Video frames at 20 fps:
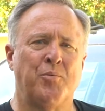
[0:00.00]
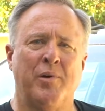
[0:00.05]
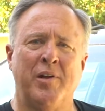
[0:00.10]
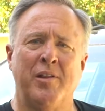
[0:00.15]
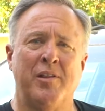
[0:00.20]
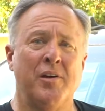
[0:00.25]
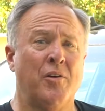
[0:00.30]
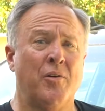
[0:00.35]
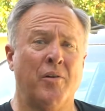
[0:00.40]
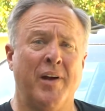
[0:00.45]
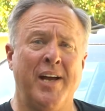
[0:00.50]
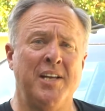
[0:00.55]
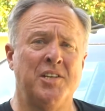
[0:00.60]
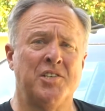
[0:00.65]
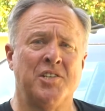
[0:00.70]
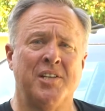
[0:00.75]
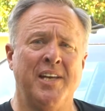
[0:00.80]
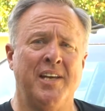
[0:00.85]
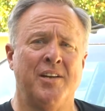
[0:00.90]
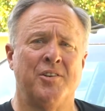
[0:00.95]
one of the
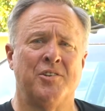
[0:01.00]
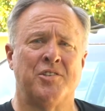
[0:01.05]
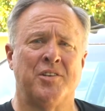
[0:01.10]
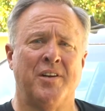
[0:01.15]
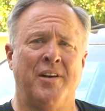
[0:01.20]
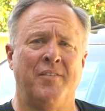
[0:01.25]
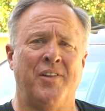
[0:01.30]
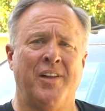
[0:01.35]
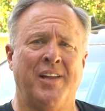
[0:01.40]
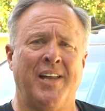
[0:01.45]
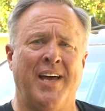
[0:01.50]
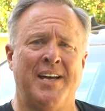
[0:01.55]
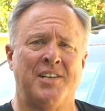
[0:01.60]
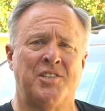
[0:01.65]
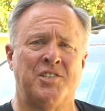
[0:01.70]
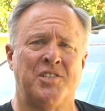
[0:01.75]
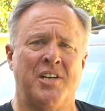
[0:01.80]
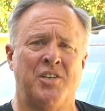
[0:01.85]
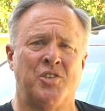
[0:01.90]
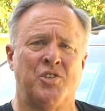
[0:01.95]
greatest leaders of the
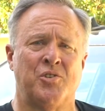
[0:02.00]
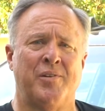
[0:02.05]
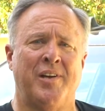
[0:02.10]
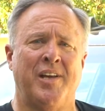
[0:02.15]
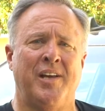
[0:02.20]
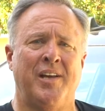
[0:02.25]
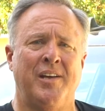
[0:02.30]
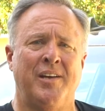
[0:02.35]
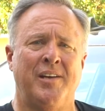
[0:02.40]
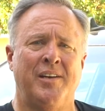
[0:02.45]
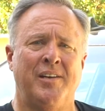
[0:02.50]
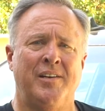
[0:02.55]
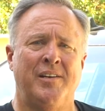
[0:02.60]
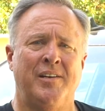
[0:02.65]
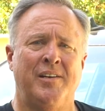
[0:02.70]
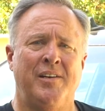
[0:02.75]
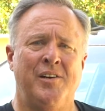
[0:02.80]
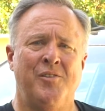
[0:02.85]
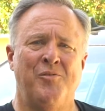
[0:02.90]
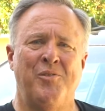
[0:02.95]
last century.
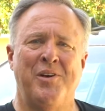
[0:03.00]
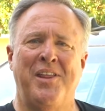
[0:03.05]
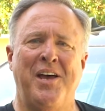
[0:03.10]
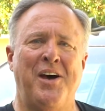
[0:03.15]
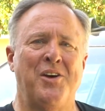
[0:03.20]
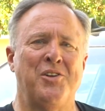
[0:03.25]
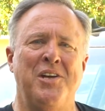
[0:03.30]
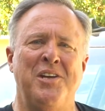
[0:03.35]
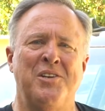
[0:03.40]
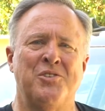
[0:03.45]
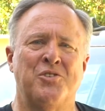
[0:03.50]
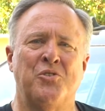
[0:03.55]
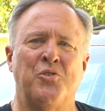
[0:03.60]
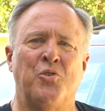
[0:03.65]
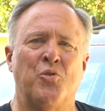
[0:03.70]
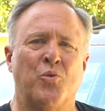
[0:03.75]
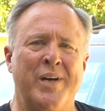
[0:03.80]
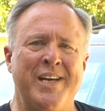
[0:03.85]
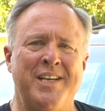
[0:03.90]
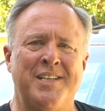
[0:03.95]
Without his
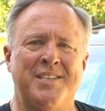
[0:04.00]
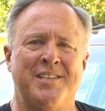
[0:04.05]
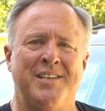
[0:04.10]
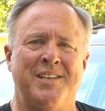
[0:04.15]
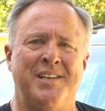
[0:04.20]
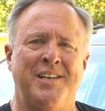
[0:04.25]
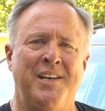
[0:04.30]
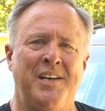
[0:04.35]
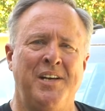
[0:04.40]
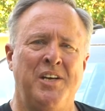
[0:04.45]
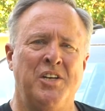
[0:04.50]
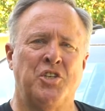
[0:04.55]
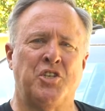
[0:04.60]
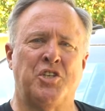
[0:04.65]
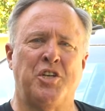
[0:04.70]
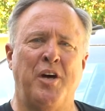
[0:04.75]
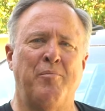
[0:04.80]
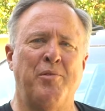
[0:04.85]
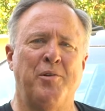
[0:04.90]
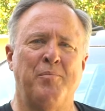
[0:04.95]
grit and
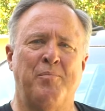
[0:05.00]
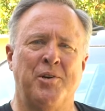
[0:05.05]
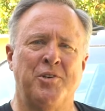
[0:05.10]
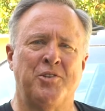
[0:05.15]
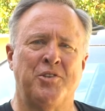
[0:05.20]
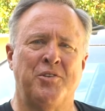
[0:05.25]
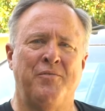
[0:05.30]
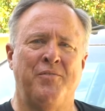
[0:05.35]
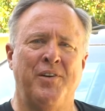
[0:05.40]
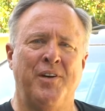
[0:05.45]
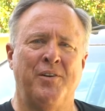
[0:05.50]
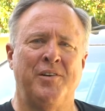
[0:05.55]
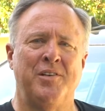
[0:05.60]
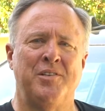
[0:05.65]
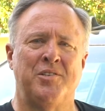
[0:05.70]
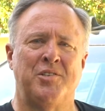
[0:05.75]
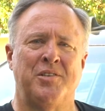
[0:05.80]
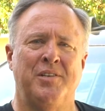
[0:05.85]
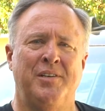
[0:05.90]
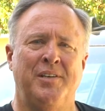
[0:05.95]
stubborn
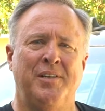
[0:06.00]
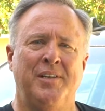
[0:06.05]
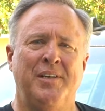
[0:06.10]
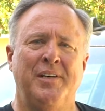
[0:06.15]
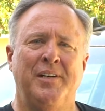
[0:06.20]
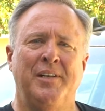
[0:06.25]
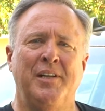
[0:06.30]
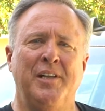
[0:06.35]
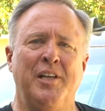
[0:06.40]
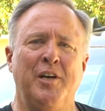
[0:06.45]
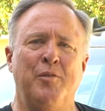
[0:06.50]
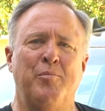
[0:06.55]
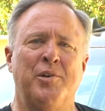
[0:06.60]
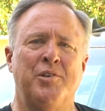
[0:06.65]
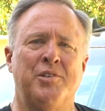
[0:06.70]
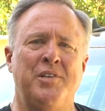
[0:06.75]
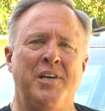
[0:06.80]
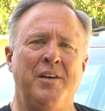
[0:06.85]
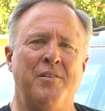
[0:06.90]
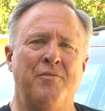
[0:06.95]
perseverance,
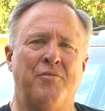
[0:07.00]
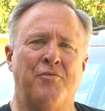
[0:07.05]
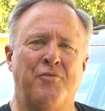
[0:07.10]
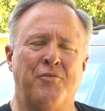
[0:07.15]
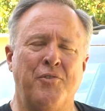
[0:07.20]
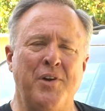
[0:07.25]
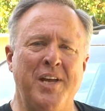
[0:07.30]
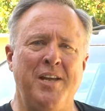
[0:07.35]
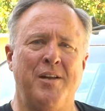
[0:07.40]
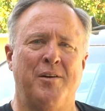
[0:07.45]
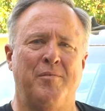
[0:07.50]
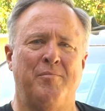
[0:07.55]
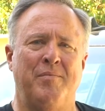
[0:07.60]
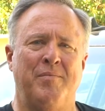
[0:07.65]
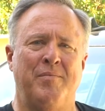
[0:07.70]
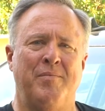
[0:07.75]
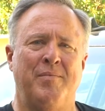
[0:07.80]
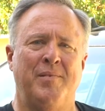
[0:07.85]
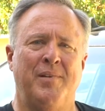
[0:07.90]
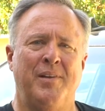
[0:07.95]
liberty and freedom
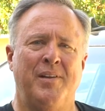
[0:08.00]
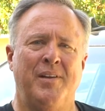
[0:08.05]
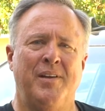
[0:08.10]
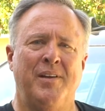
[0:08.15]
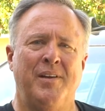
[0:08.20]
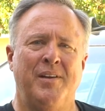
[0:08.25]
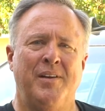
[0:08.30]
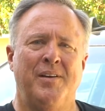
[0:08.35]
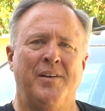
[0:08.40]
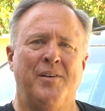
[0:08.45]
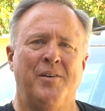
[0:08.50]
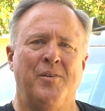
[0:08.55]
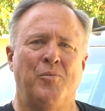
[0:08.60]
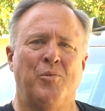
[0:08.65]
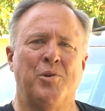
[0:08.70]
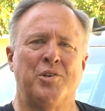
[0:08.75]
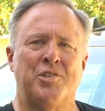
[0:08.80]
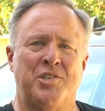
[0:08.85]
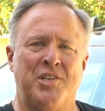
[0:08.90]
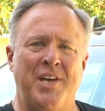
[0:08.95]

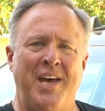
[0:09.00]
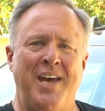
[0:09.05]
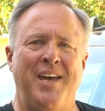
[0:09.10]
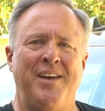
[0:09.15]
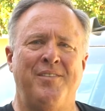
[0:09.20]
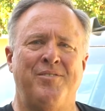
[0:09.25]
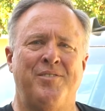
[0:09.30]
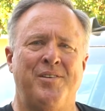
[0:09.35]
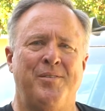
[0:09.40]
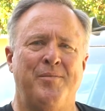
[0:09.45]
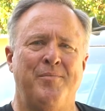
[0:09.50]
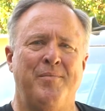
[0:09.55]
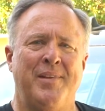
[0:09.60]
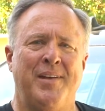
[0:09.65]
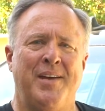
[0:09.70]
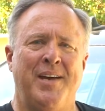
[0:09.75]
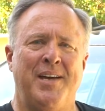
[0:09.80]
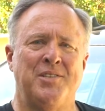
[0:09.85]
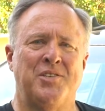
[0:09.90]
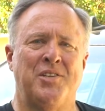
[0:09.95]
were saved
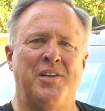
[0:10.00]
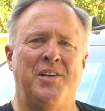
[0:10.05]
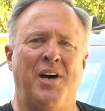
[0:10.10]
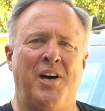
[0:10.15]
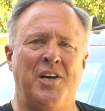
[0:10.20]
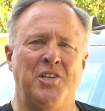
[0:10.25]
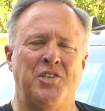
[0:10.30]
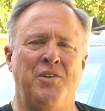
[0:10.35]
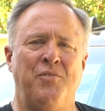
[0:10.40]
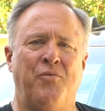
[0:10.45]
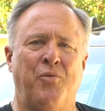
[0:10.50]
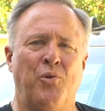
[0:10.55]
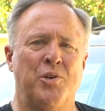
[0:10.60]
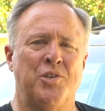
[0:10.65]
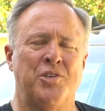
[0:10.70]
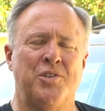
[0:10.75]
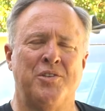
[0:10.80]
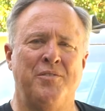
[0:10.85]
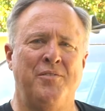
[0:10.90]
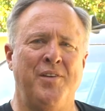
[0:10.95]
as the Nazi
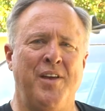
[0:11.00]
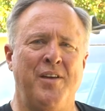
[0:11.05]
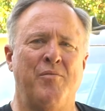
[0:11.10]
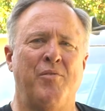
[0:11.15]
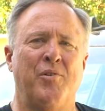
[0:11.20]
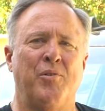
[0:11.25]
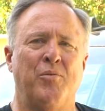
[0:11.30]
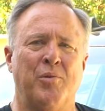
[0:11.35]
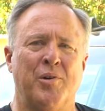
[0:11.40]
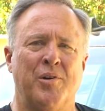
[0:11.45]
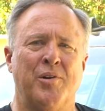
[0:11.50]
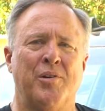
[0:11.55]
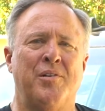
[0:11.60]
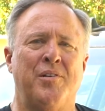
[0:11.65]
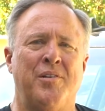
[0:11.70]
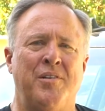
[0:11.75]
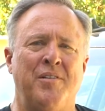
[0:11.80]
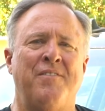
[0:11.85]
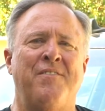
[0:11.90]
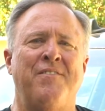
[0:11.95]
forces of evil were
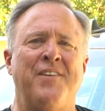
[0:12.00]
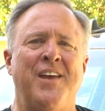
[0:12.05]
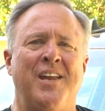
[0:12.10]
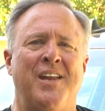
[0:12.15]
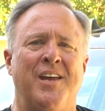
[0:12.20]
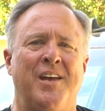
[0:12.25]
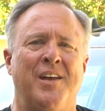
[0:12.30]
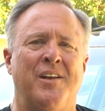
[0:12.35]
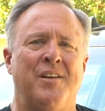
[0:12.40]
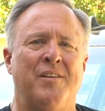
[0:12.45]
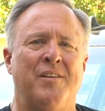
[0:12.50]
defeated.